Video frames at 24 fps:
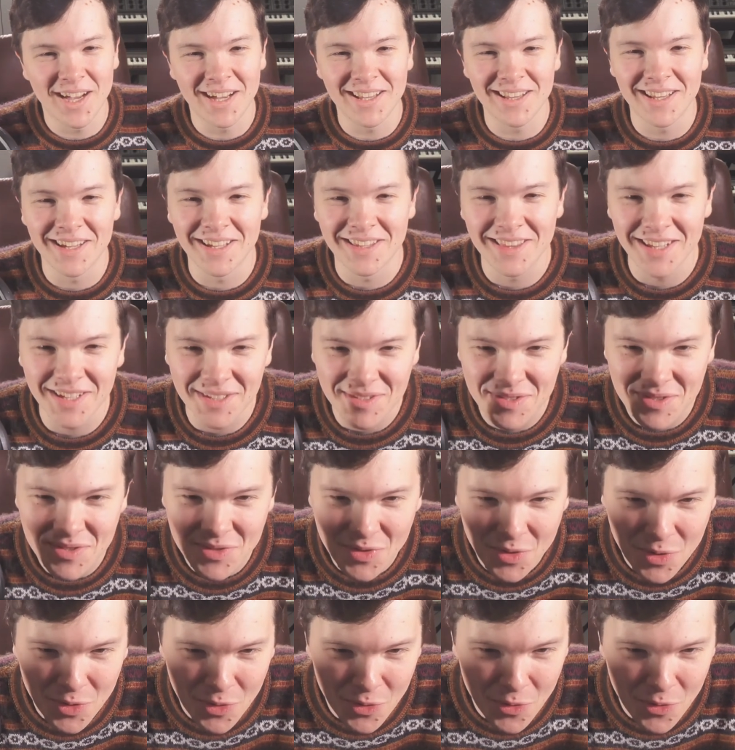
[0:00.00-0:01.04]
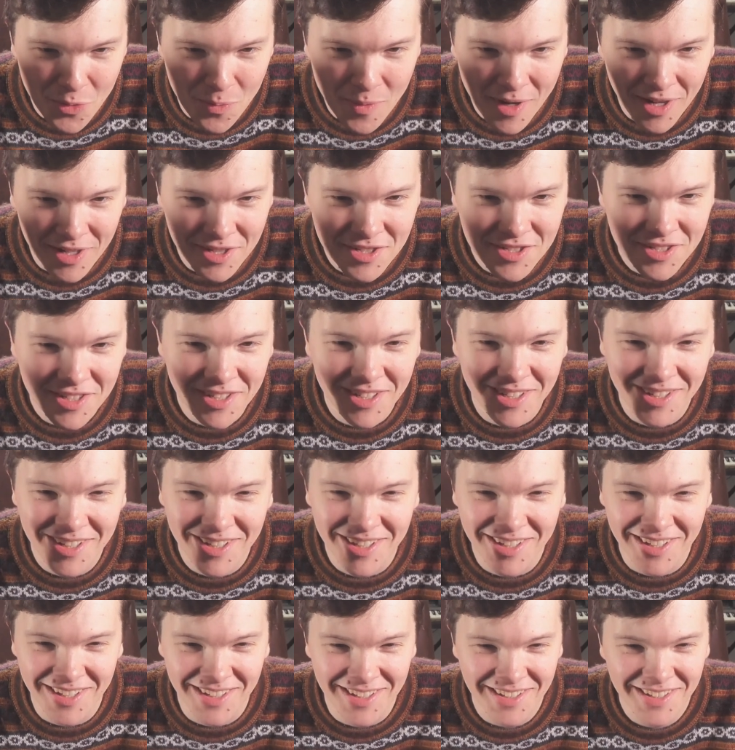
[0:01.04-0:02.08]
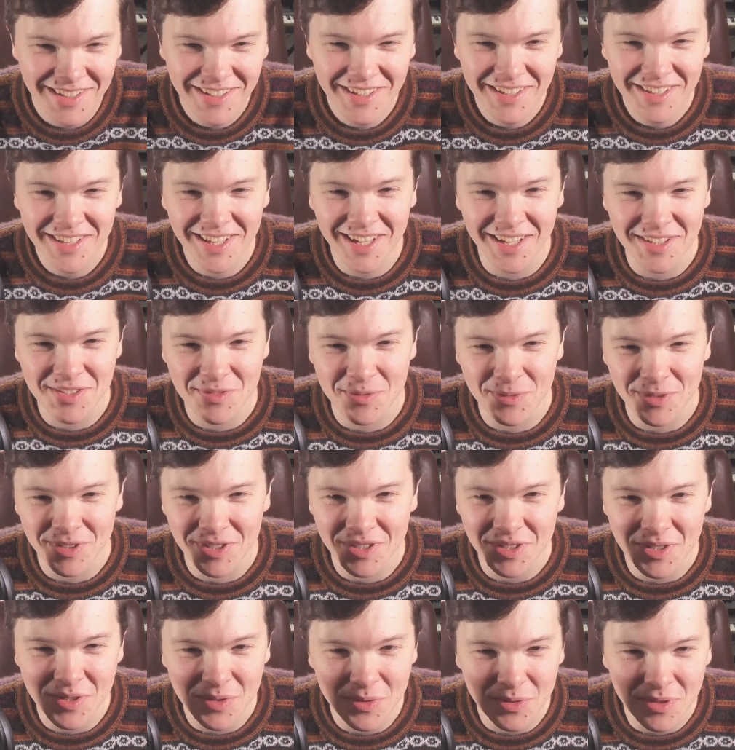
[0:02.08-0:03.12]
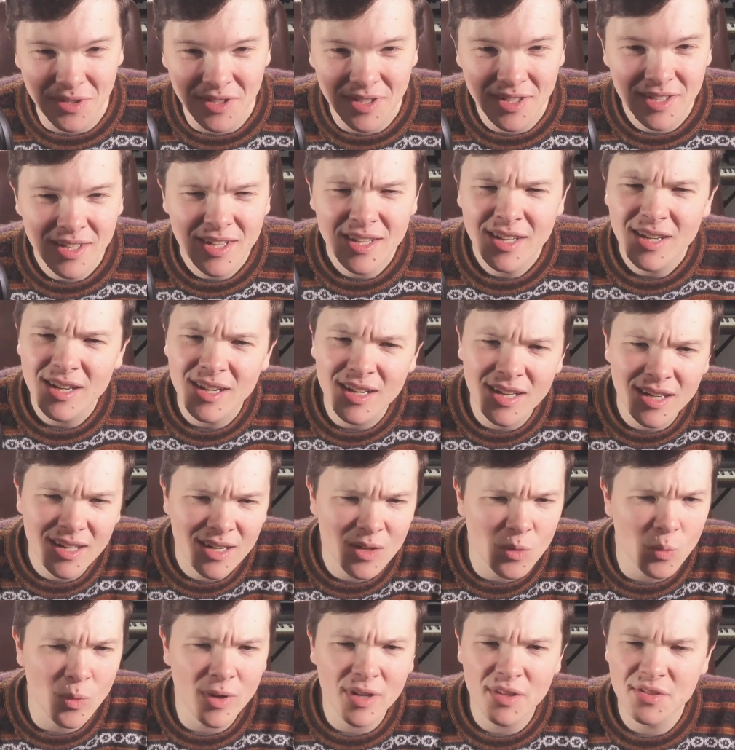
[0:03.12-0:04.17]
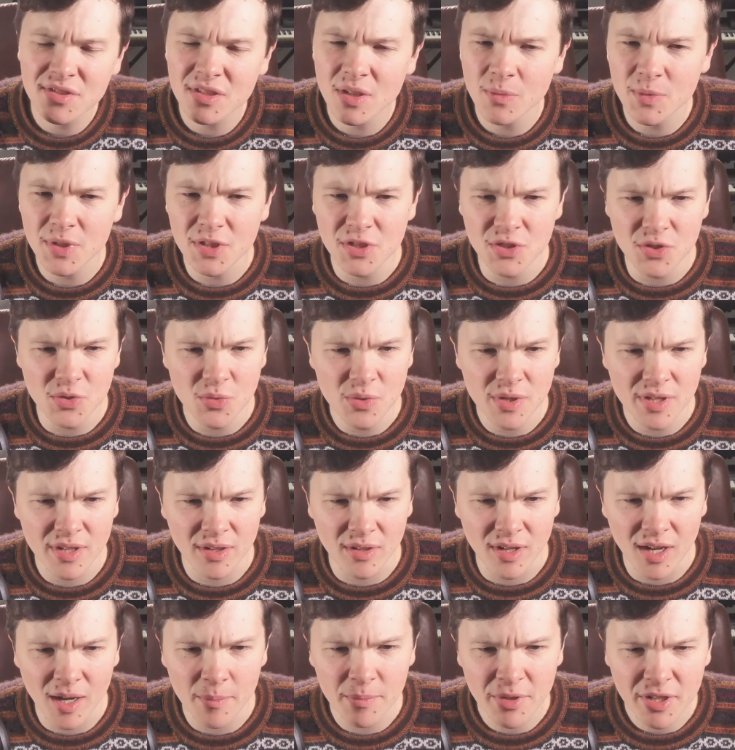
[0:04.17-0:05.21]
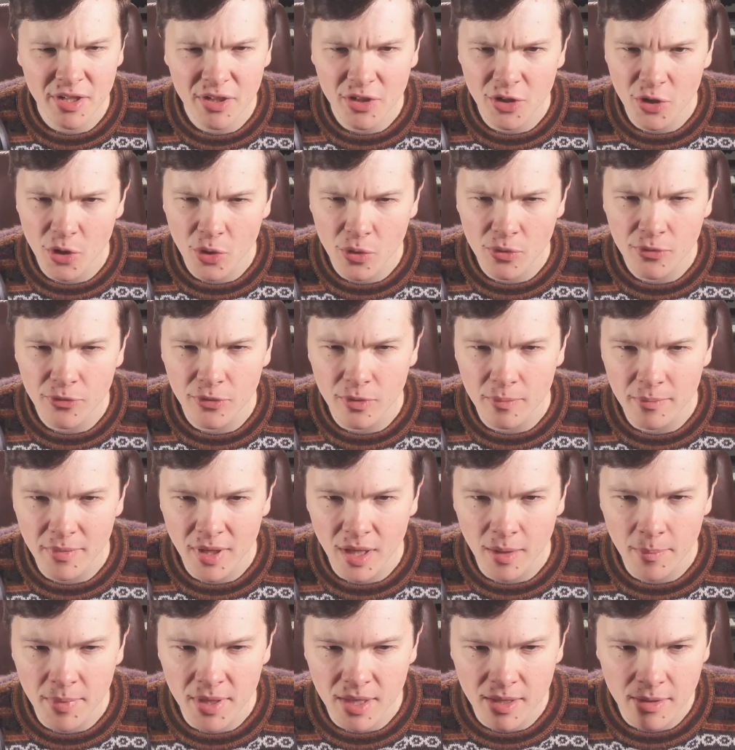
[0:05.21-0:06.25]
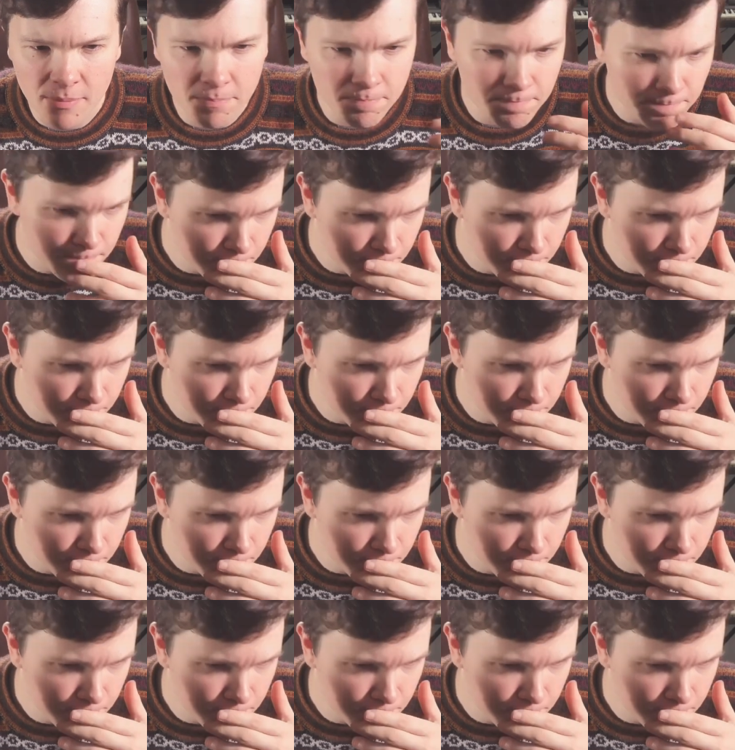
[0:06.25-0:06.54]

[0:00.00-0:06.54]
I like that so much. That's really cool. What else can we do here? I'm gonna go for maybe